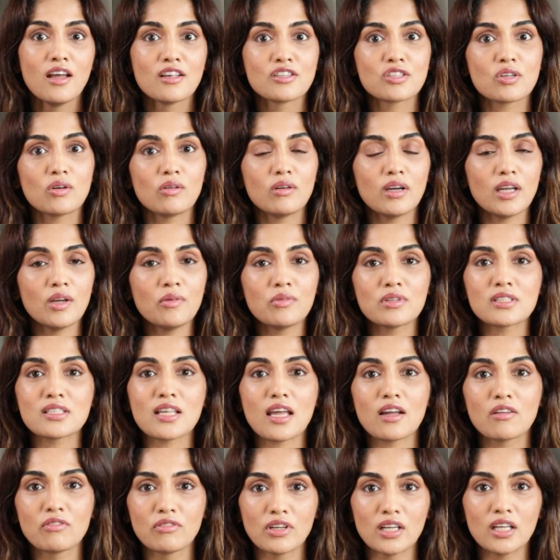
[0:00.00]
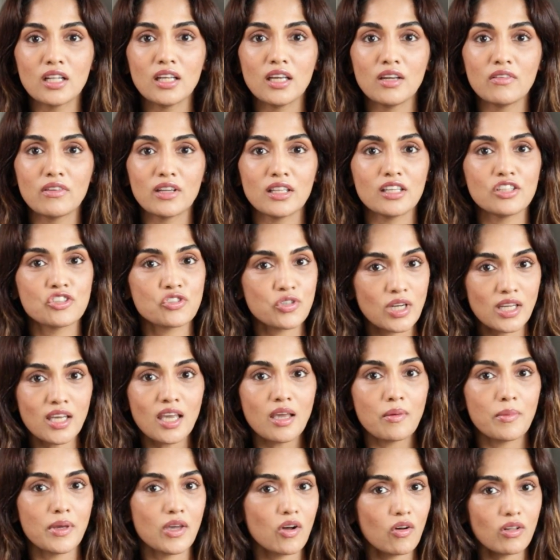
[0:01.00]
So it was like really
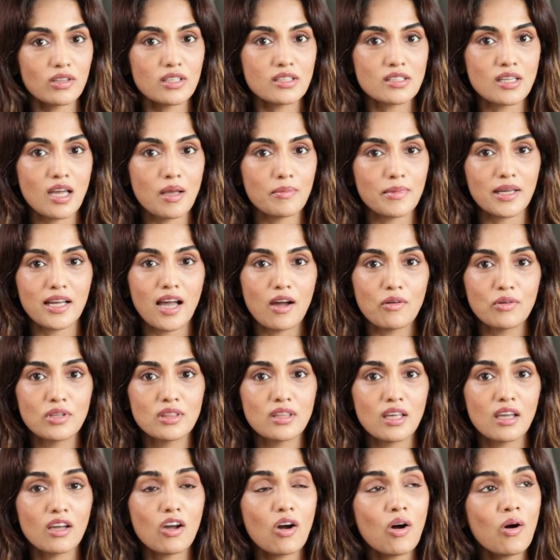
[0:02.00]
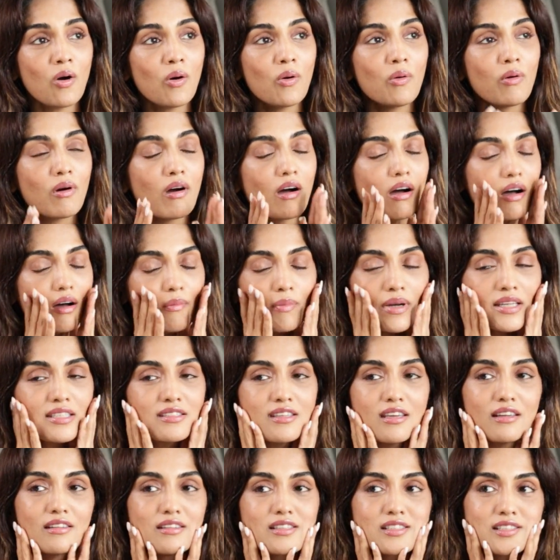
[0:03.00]
tricking me all the time. Like, I would think, oh, my
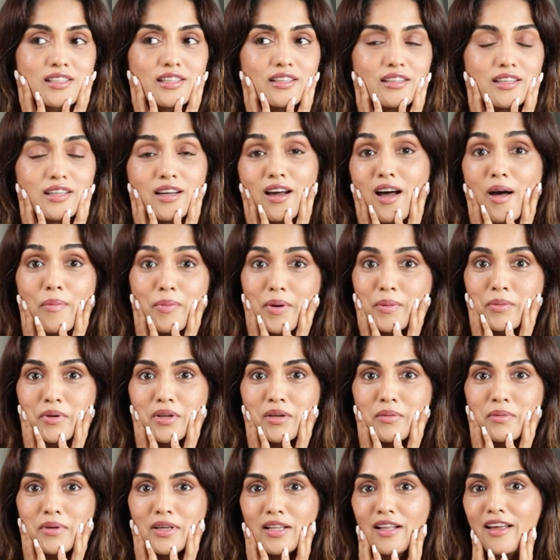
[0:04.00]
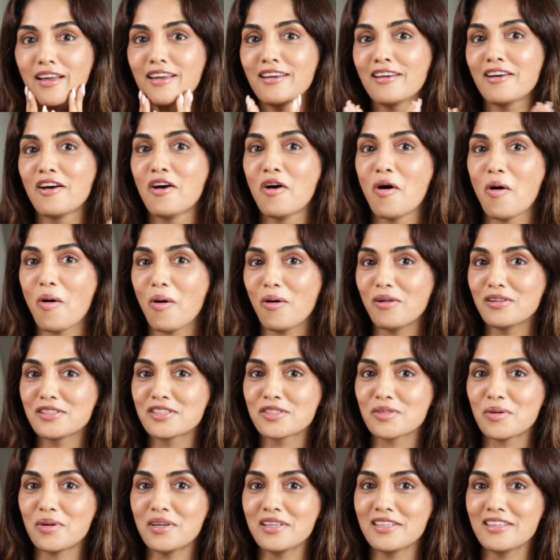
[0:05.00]
skin is clearing up, I'm gonna be like all
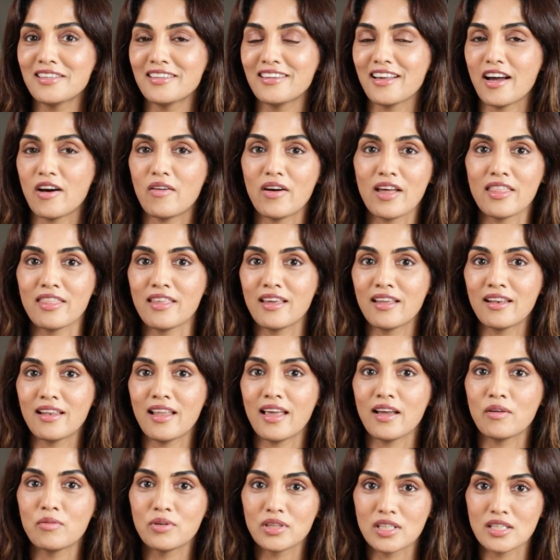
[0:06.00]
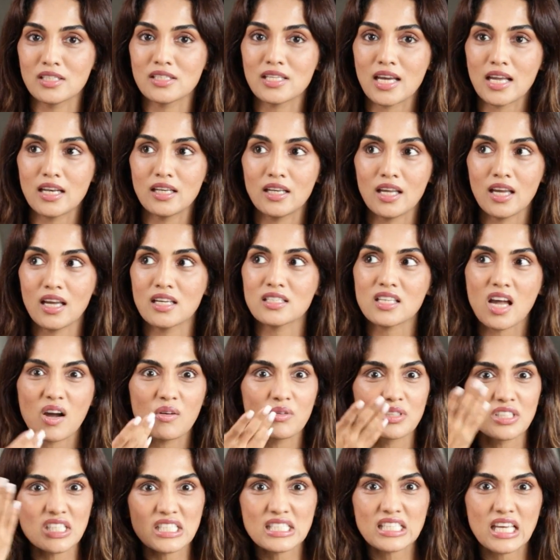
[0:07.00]
sorted now. And then like within 10 days, I
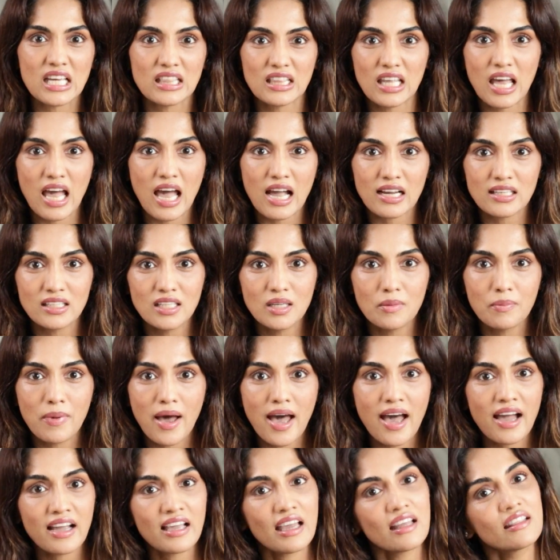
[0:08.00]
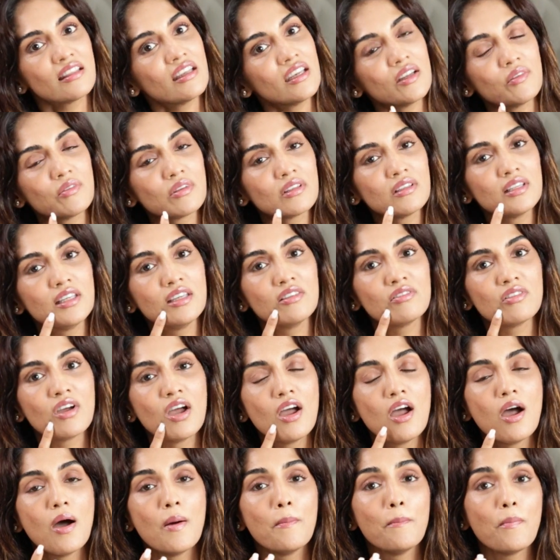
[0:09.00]
would just get the acne back, and then it would leave
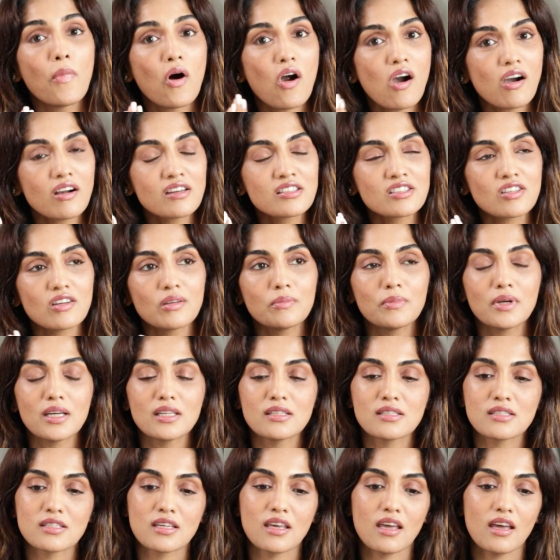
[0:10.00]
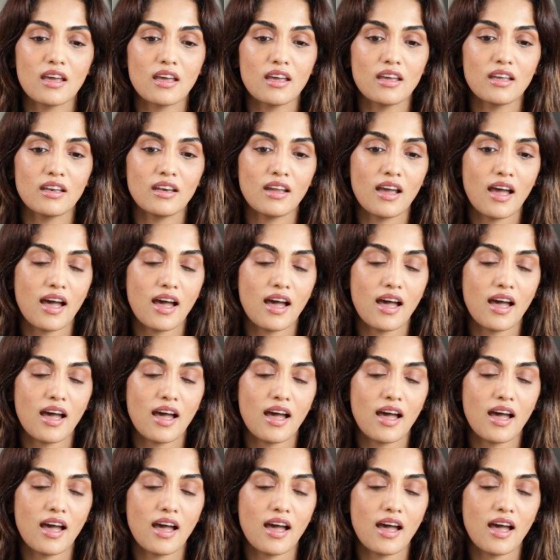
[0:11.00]
marks on my skin.